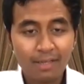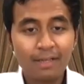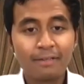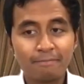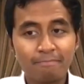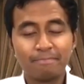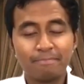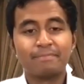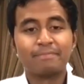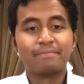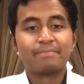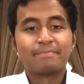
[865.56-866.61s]

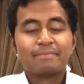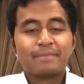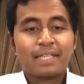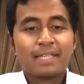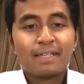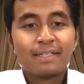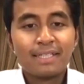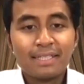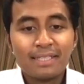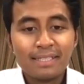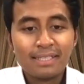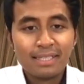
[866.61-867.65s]

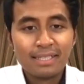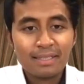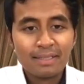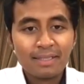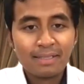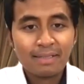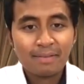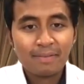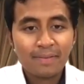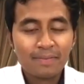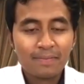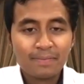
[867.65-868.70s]

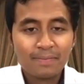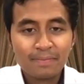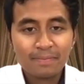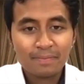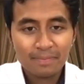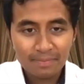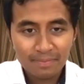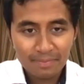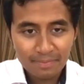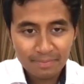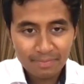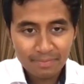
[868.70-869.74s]

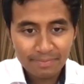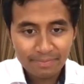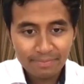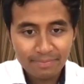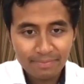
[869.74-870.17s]
(silent)